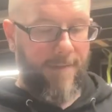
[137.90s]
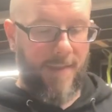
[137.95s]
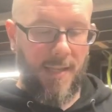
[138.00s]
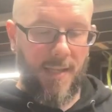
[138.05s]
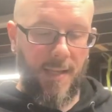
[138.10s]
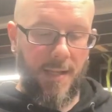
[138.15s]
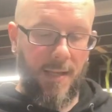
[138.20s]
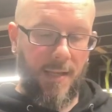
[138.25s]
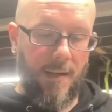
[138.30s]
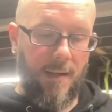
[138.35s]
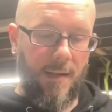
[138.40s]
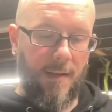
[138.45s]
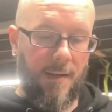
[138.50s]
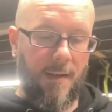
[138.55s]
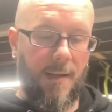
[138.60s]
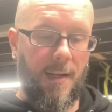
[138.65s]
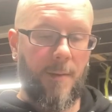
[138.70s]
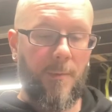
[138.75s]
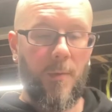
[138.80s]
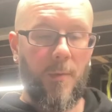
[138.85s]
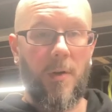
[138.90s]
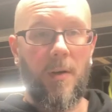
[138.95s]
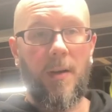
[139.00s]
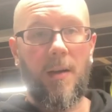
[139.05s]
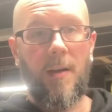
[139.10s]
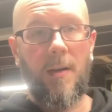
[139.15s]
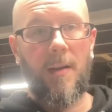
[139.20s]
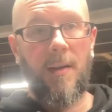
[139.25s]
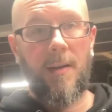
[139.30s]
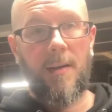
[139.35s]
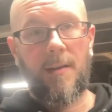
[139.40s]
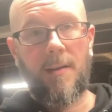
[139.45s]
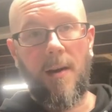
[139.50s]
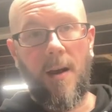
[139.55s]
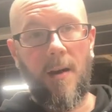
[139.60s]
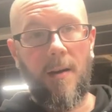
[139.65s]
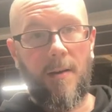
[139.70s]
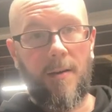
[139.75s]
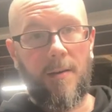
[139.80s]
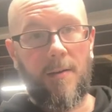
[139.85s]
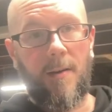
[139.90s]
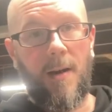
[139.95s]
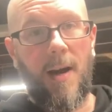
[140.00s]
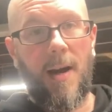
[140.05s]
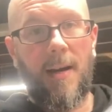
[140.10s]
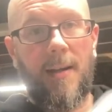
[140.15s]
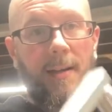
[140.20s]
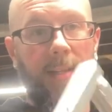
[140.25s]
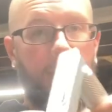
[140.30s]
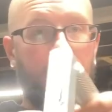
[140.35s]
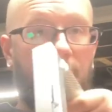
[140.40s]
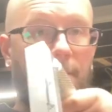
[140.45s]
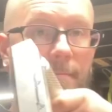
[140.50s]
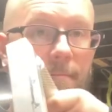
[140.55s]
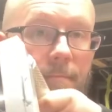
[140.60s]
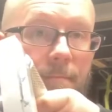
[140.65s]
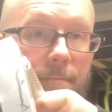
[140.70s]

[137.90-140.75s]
and I'm going to cut or grind it